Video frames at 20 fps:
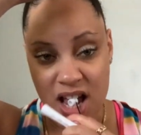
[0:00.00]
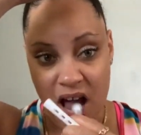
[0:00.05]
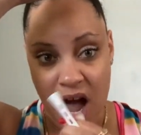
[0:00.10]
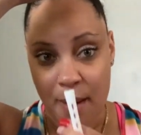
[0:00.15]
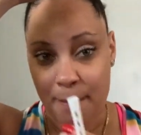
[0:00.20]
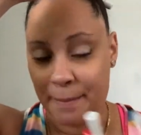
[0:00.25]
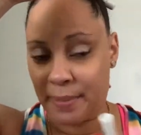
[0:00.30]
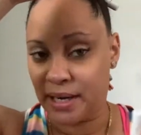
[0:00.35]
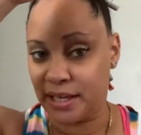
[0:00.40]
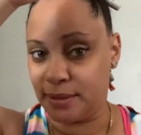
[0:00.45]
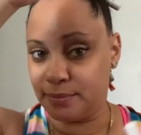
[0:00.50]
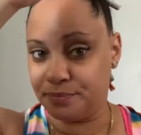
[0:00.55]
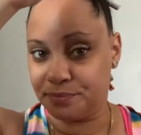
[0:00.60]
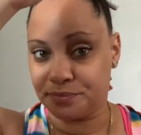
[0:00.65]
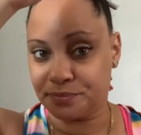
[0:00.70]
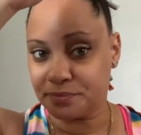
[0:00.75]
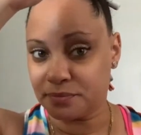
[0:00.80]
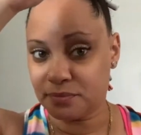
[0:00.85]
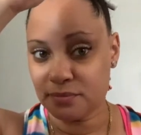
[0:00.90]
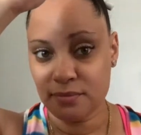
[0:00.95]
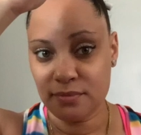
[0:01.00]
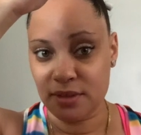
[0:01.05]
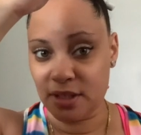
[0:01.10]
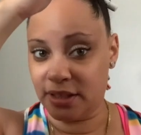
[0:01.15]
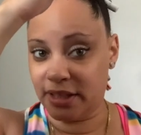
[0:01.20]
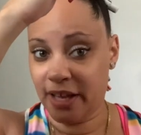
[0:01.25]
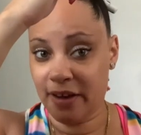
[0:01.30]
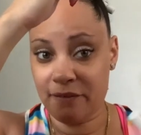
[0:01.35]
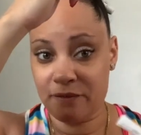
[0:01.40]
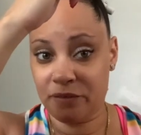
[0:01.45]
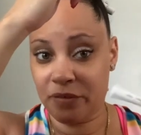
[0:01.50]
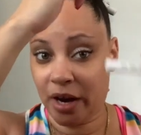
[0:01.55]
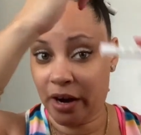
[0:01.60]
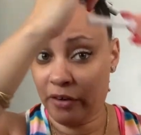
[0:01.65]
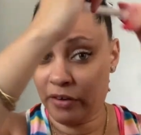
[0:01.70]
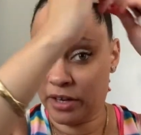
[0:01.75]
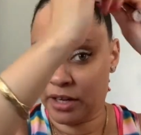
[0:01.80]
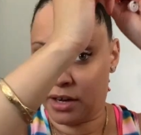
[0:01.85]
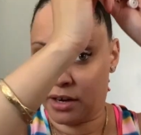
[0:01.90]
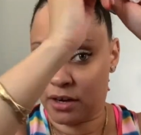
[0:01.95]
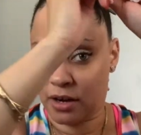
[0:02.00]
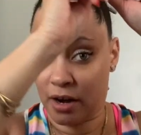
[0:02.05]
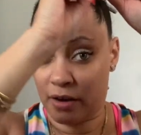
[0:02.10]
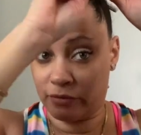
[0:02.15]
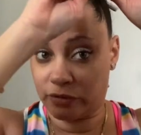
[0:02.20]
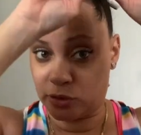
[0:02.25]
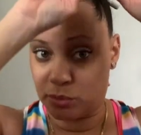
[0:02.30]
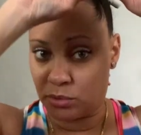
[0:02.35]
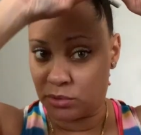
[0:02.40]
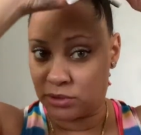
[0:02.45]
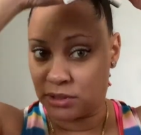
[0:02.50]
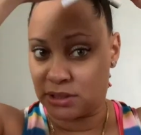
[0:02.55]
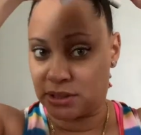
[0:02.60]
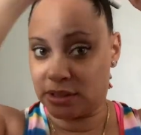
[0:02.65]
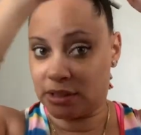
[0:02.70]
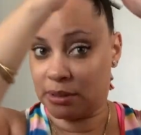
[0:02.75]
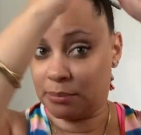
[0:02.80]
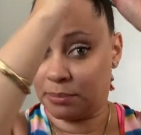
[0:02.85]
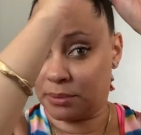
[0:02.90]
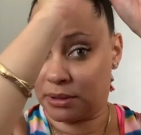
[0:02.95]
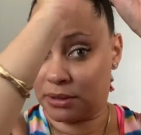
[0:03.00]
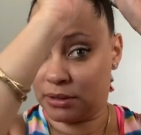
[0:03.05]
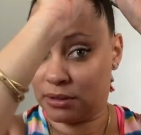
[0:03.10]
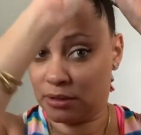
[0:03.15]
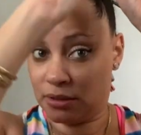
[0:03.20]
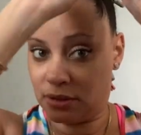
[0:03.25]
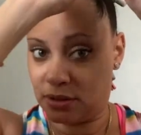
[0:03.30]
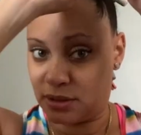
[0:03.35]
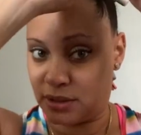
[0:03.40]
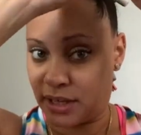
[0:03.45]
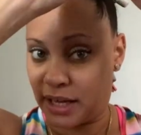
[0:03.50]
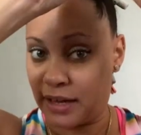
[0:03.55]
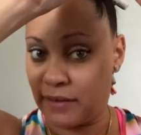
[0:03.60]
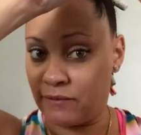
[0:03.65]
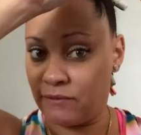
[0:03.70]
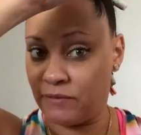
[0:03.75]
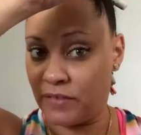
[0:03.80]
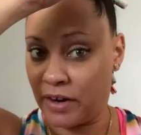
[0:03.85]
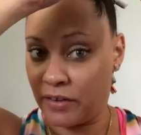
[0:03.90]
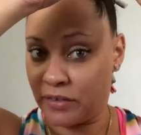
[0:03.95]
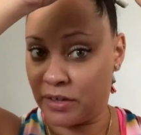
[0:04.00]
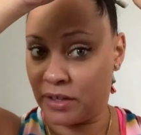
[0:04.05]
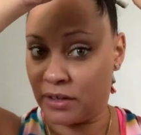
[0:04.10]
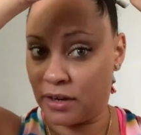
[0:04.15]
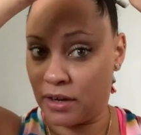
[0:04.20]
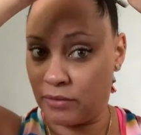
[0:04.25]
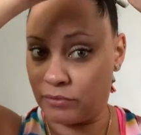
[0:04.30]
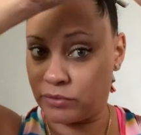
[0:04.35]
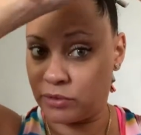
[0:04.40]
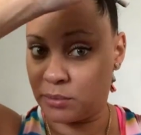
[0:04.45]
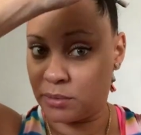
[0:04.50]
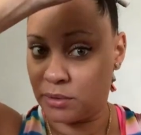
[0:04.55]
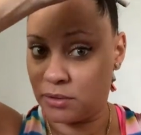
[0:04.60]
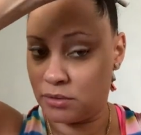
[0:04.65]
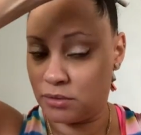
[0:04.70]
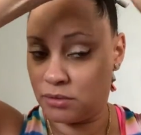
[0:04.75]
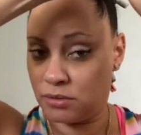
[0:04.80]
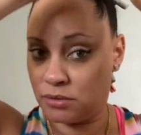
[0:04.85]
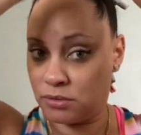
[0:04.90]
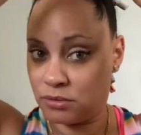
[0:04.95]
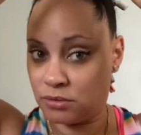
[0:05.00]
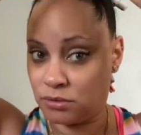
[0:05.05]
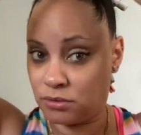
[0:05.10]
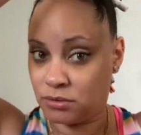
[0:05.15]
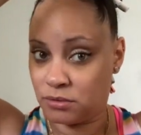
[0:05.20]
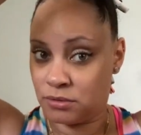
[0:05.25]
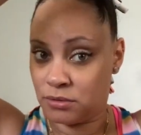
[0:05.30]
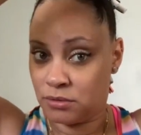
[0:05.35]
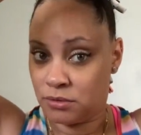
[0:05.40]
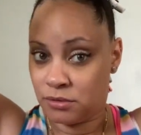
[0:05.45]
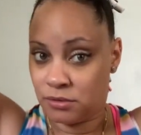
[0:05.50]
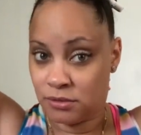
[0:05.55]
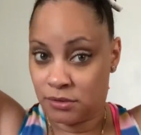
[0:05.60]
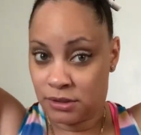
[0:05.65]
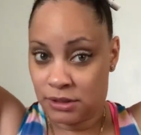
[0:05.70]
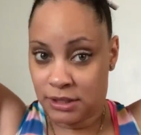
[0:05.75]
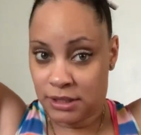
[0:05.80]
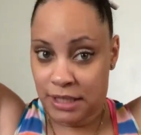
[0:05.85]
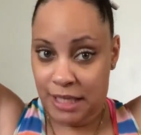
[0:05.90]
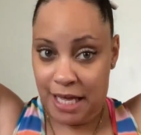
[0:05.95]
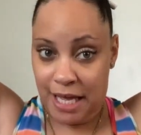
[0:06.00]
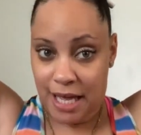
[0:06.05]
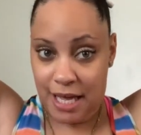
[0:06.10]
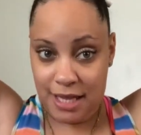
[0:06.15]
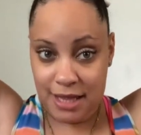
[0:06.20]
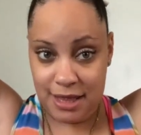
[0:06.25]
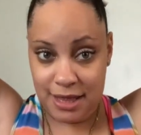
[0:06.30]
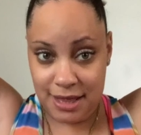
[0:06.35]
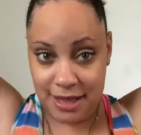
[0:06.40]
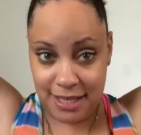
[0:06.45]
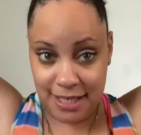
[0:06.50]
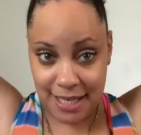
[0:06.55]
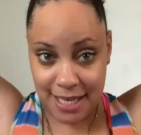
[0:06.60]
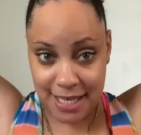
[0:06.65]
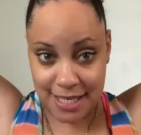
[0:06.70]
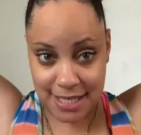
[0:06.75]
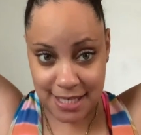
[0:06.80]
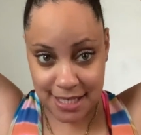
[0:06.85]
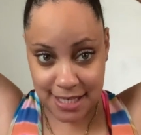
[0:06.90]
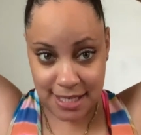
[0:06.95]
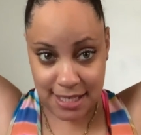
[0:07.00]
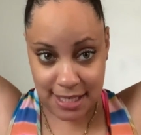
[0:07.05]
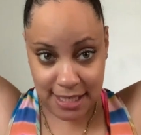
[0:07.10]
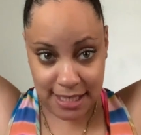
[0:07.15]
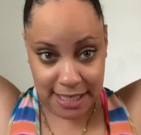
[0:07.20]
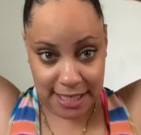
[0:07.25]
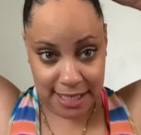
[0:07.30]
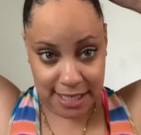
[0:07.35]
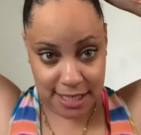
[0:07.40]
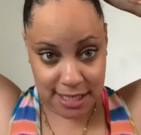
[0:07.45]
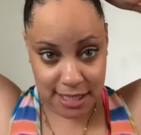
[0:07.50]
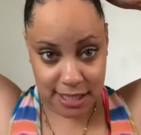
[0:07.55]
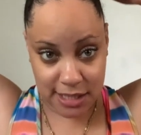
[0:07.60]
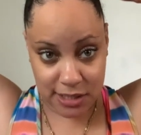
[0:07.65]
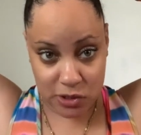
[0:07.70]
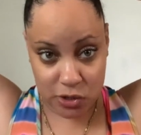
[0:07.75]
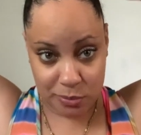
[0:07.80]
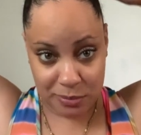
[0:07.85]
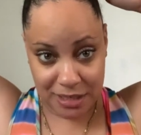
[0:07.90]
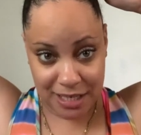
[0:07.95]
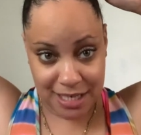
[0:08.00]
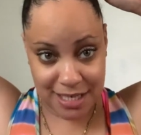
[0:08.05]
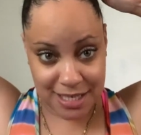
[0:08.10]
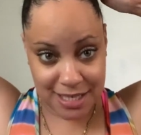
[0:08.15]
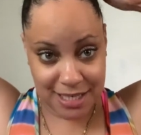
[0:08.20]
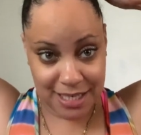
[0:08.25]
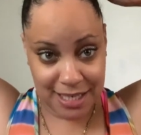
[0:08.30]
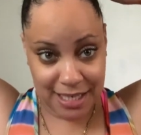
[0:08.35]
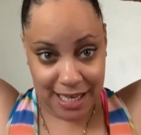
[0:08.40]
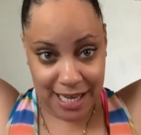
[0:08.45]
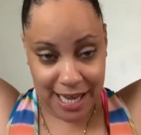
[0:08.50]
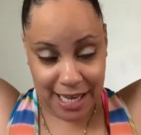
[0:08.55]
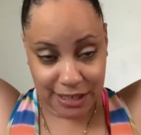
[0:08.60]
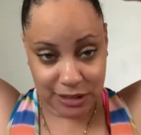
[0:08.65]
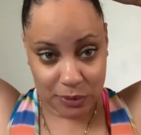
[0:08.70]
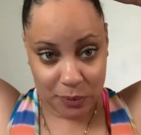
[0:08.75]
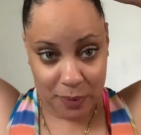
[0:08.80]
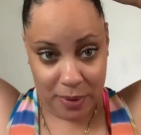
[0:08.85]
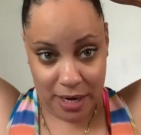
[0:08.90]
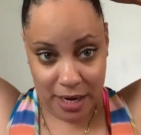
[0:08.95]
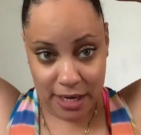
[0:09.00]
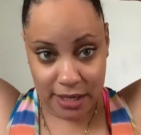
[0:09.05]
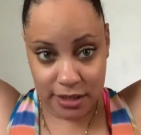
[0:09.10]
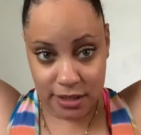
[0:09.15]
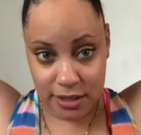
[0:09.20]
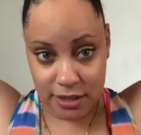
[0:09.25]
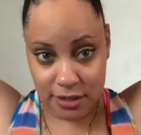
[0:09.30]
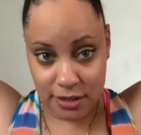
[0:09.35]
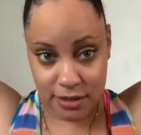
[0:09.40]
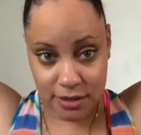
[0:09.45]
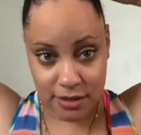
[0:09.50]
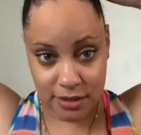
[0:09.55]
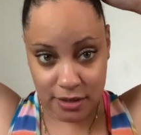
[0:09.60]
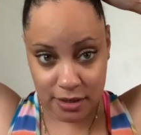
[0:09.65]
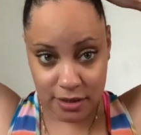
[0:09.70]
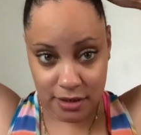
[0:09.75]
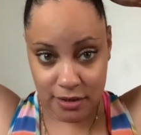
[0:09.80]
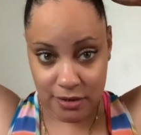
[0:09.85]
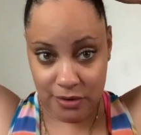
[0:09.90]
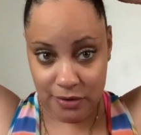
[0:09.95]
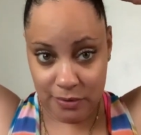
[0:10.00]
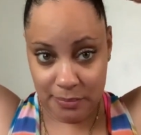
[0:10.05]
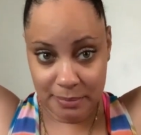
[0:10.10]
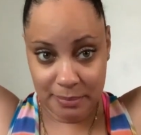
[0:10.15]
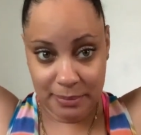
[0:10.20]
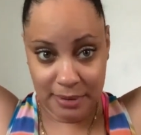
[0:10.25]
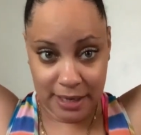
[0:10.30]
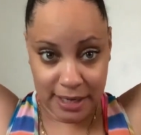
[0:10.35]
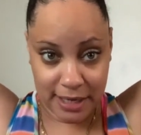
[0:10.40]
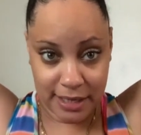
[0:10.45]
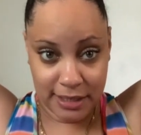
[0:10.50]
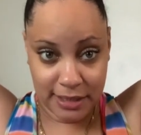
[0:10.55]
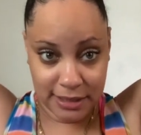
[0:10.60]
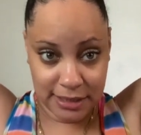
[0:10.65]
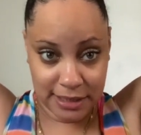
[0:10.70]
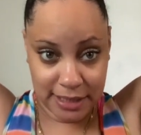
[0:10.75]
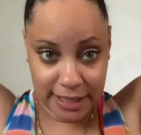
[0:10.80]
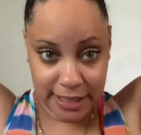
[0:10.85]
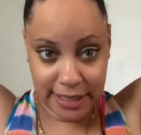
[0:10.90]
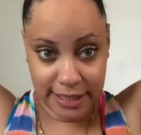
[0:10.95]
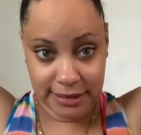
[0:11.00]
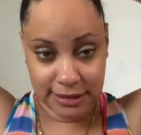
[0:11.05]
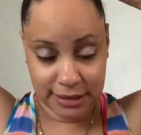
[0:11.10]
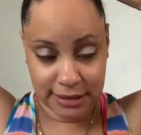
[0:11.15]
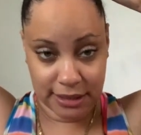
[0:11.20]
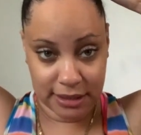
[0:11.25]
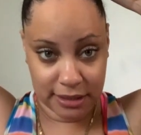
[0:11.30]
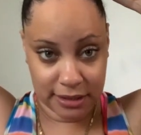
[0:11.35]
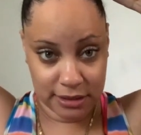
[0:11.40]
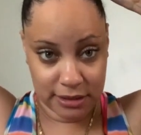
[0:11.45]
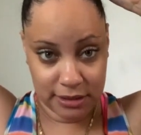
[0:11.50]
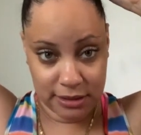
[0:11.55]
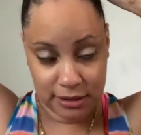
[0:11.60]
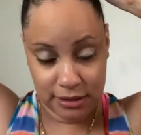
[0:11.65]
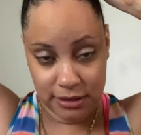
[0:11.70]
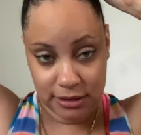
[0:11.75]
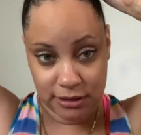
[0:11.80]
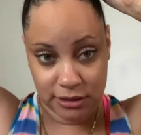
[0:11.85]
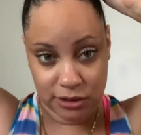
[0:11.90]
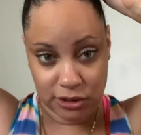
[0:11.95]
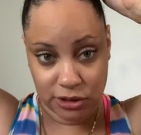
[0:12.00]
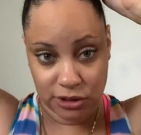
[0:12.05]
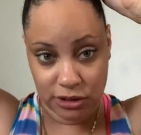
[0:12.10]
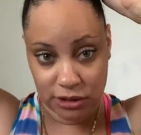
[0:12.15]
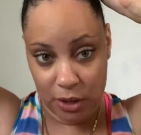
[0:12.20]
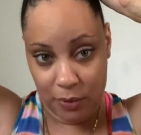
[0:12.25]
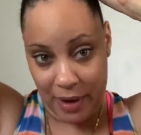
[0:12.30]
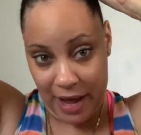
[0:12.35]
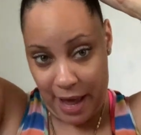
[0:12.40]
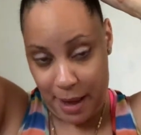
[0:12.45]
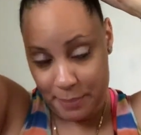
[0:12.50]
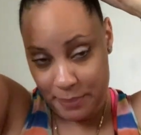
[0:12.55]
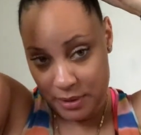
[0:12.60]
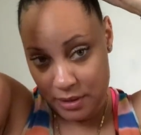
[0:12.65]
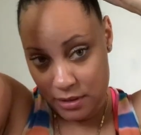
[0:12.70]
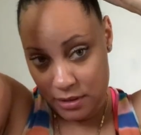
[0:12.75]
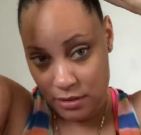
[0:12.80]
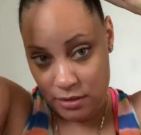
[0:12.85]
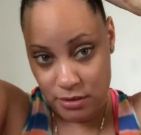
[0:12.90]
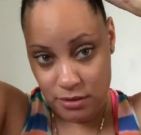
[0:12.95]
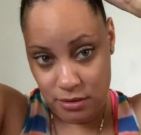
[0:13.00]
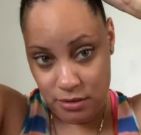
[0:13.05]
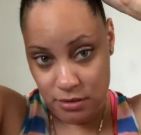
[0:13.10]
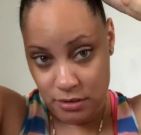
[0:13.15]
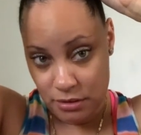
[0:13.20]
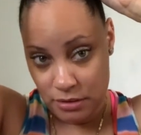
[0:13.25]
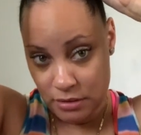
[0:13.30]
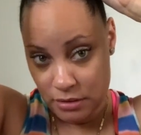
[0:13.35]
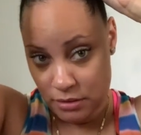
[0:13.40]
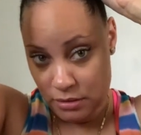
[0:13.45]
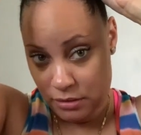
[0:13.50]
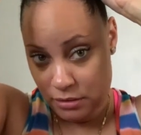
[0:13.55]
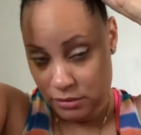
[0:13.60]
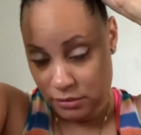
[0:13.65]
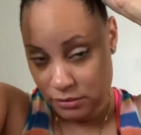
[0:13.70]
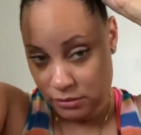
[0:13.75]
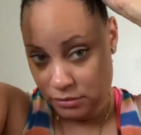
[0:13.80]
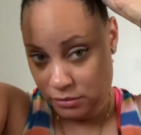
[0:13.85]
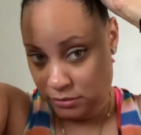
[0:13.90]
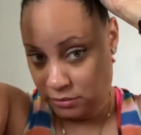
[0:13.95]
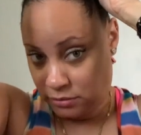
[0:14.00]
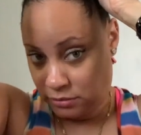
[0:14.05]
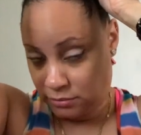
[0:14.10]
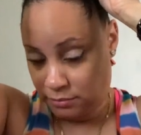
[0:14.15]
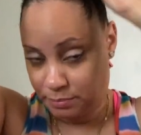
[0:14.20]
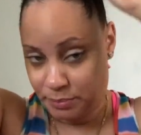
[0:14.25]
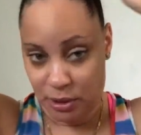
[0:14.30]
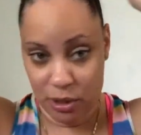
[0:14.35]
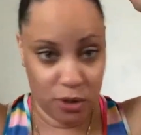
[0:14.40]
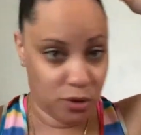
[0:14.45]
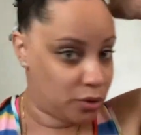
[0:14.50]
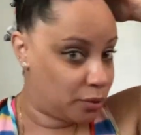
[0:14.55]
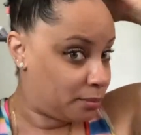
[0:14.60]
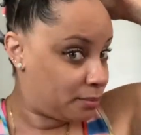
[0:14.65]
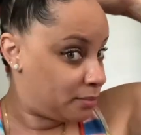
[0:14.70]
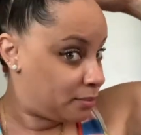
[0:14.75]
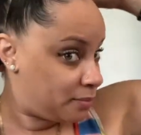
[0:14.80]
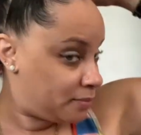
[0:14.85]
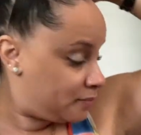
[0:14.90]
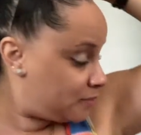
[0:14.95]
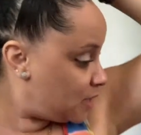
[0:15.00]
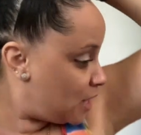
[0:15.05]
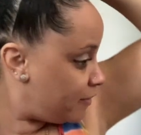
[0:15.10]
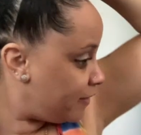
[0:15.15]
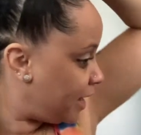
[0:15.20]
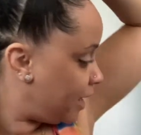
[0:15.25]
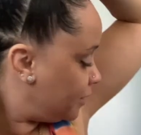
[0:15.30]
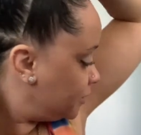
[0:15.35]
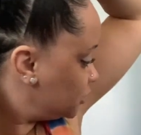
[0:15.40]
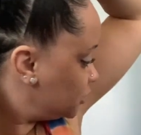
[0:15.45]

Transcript: But they're very uncomfortable to sleep in. Like, very uncomfortable. And this, ladies and gentlemen, is the last one of my Lanta. So happy. Boom. All right,